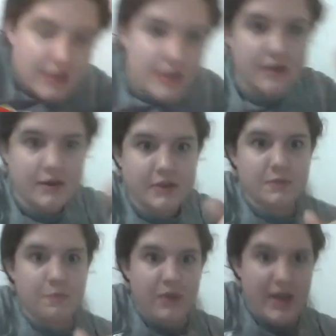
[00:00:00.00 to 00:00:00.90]
He does
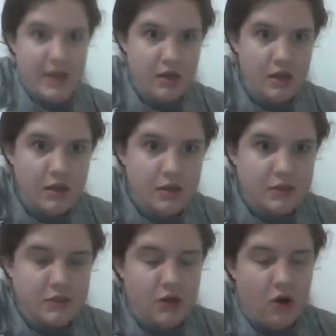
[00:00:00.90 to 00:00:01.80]
bite,
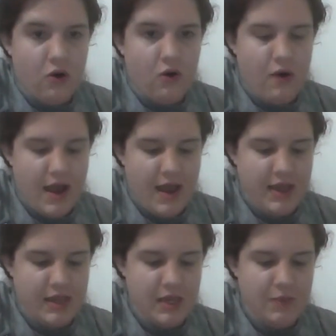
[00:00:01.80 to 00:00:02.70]
so I
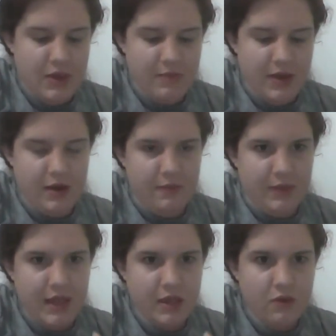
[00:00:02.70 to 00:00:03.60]
keep him on a
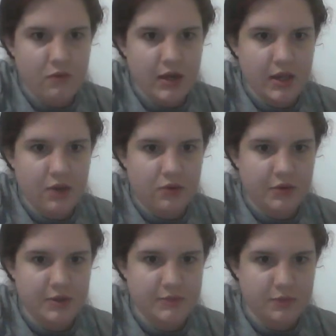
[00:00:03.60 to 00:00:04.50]
blanket when I hold
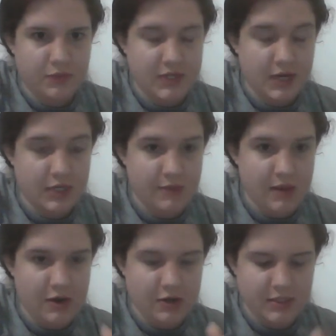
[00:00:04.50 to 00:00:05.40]
him to protect my
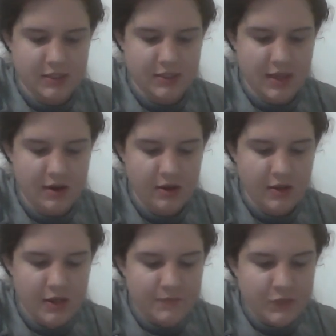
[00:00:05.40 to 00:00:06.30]
bare skin.
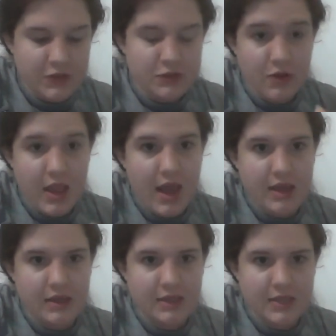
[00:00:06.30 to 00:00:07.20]
So yeah, I
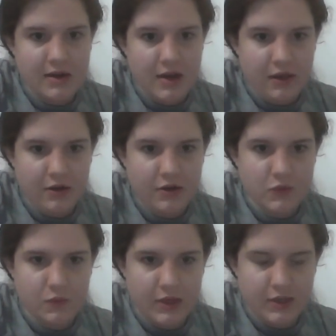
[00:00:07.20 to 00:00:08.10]
think $10
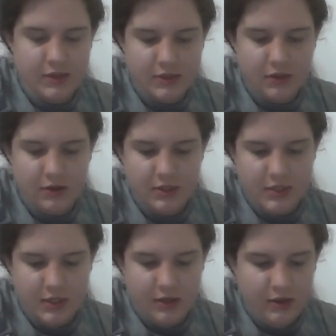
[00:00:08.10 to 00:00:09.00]
was a good
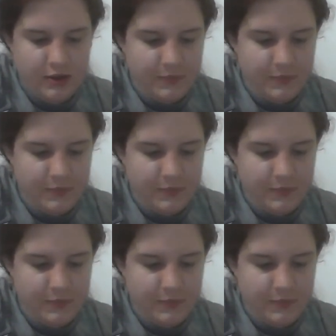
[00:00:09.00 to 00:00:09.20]
deal.